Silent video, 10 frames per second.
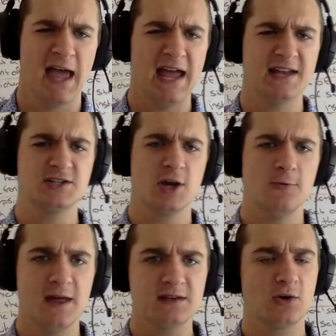and so
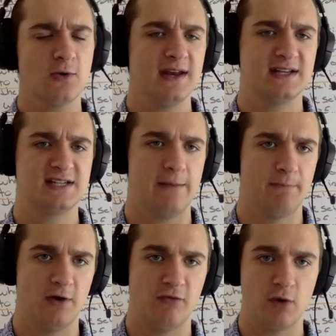that's a great
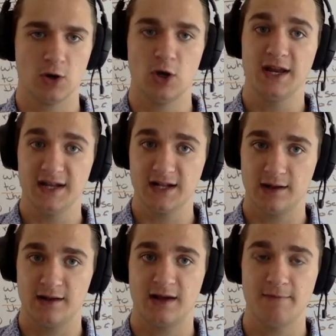example of we're looking at
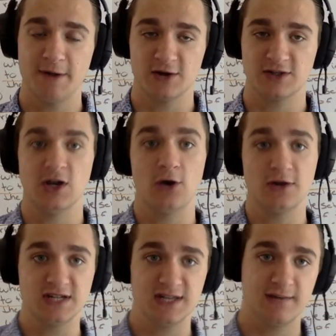comparison
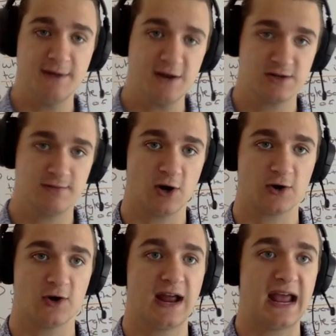noticing the comparison
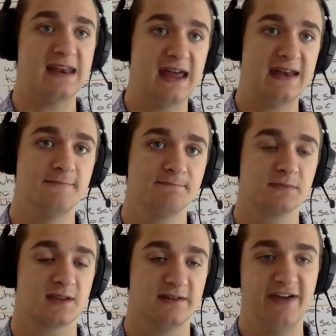marker and then
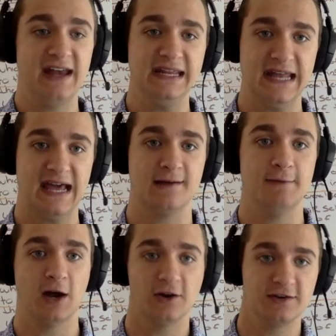vetting that
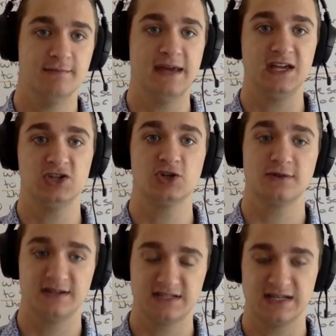comparison making sure
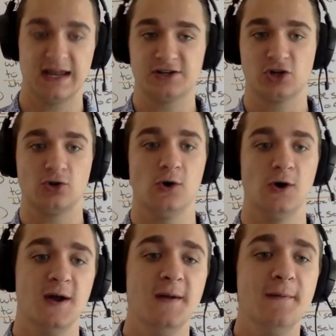that it's logical
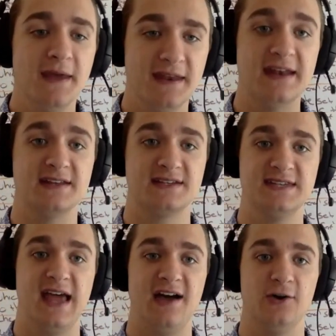and that it's
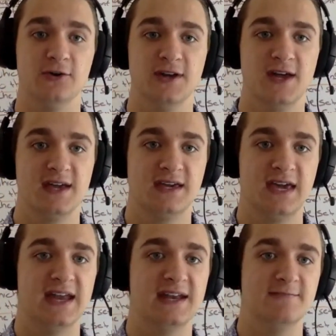sound
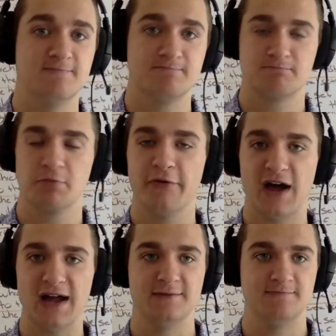can
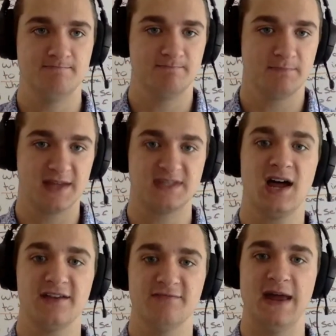provide a
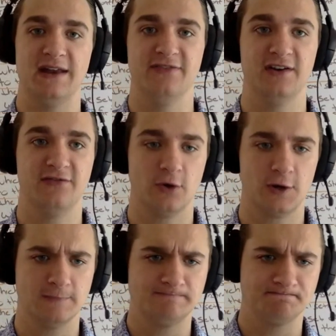ton of benefit for
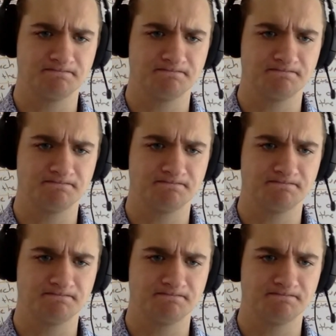you.